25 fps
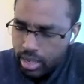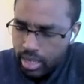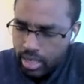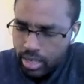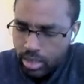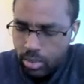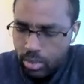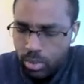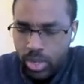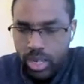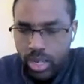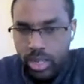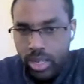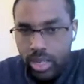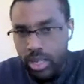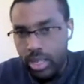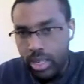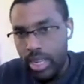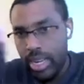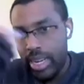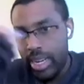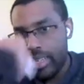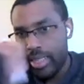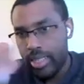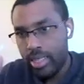That's where the
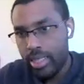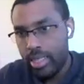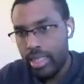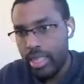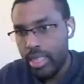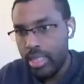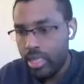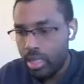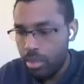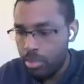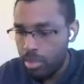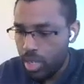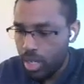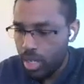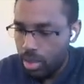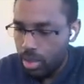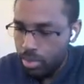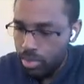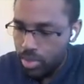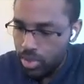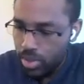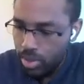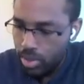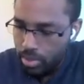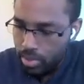like C symbol
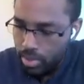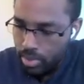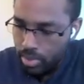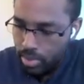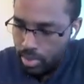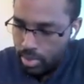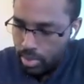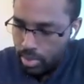comes from.